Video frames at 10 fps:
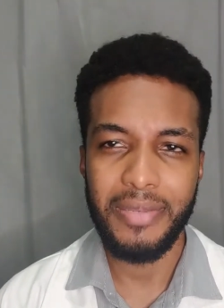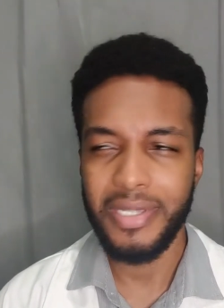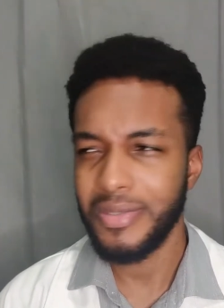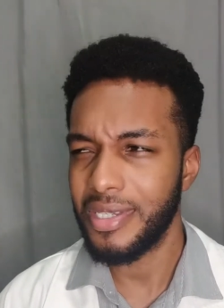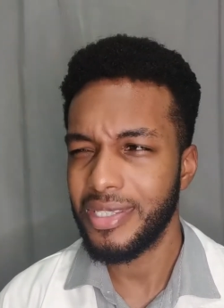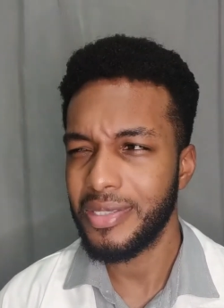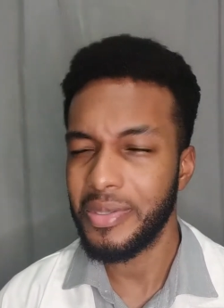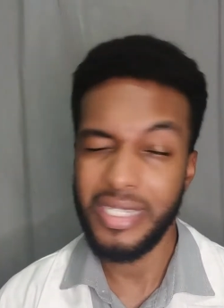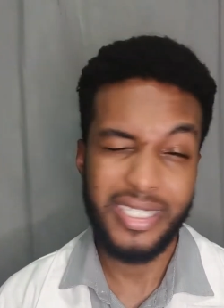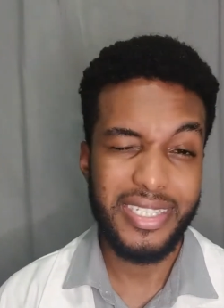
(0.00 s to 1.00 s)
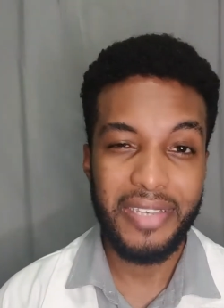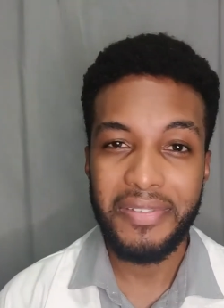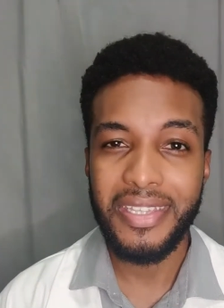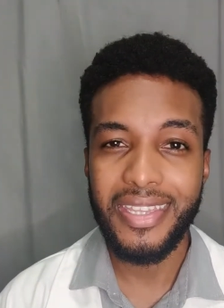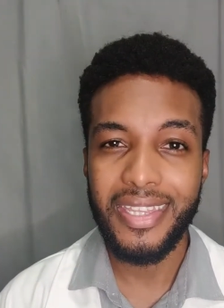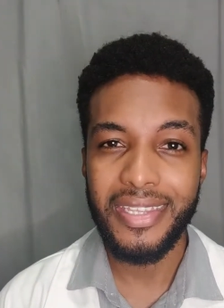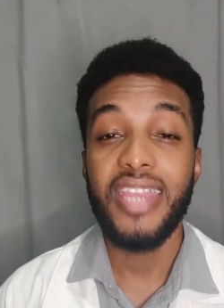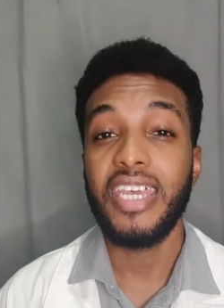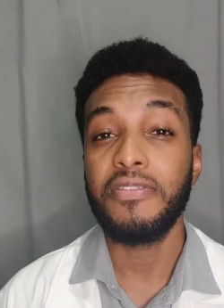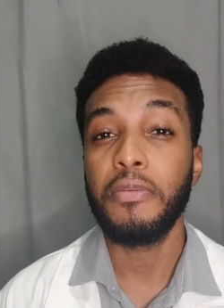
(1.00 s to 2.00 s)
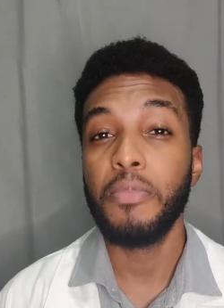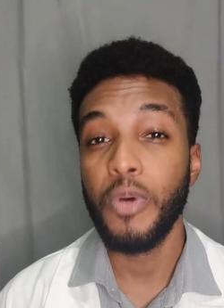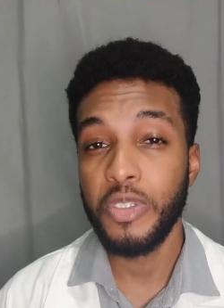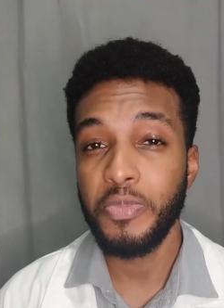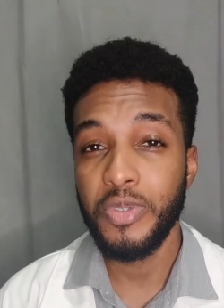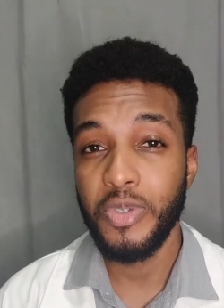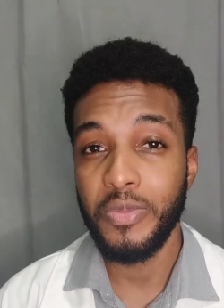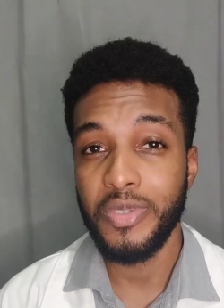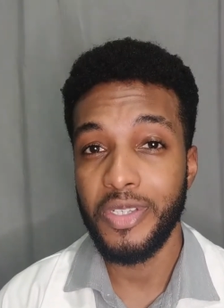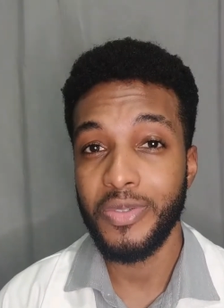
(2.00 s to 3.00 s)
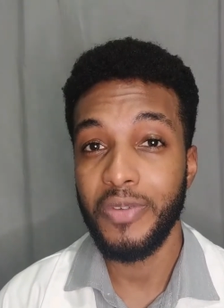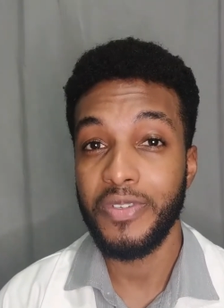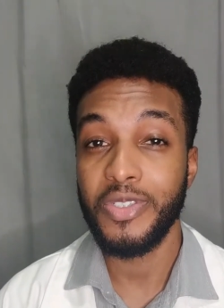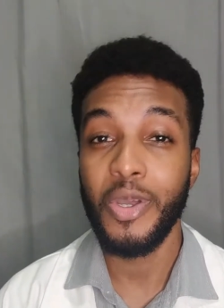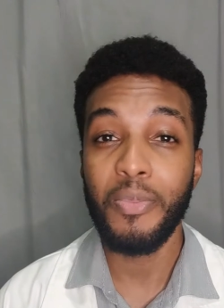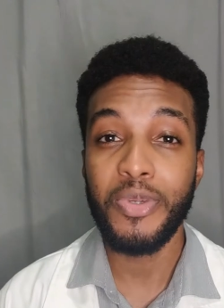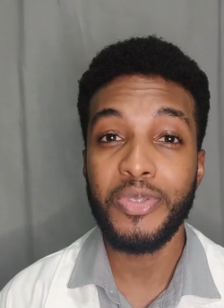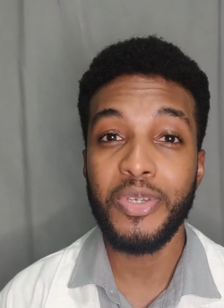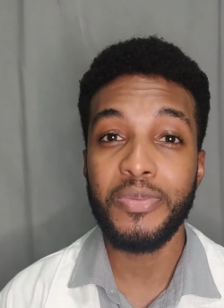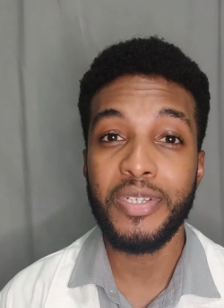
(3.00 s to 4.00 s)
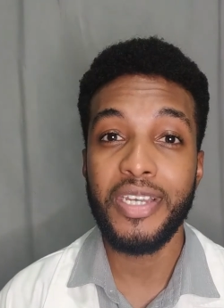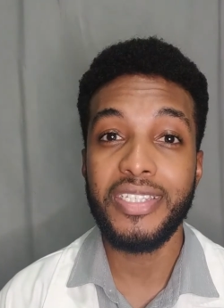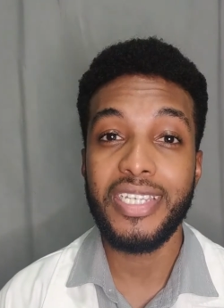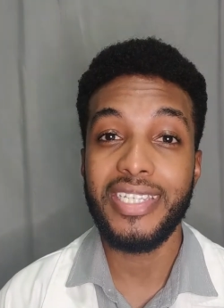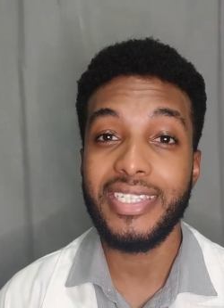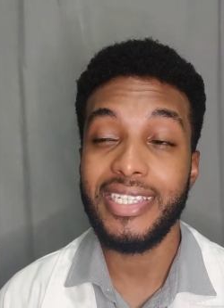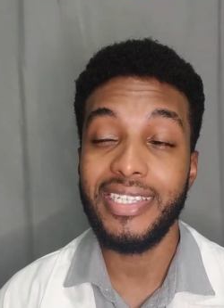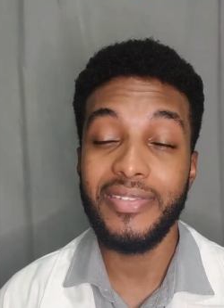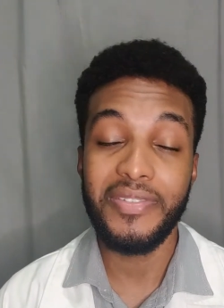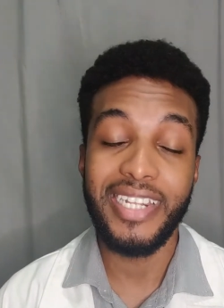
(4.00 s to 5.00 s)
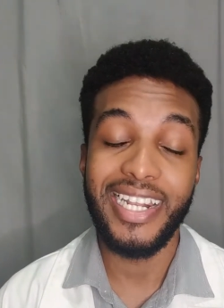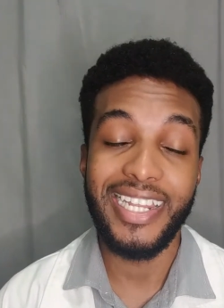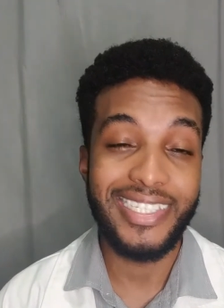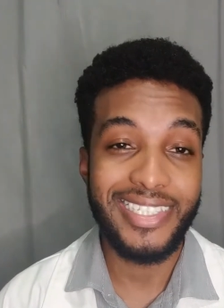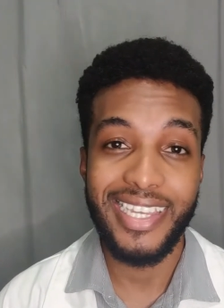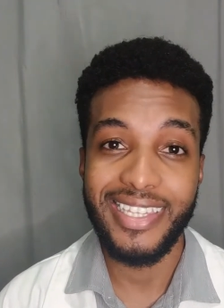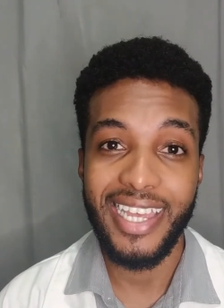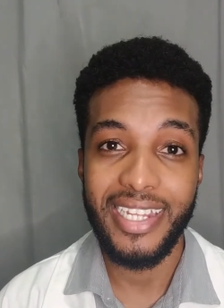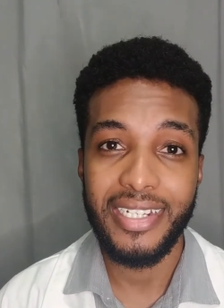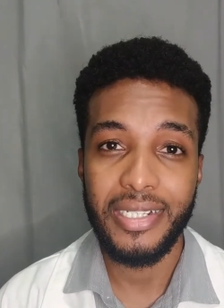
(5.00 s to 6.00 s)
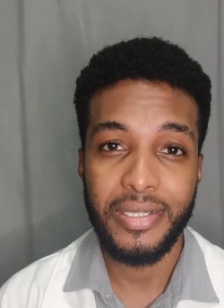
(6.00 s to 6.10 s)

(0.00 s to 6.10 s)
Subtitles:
That's what, the 27th? That's for most prescriptions. Or for some prescriptions, it's even less than that.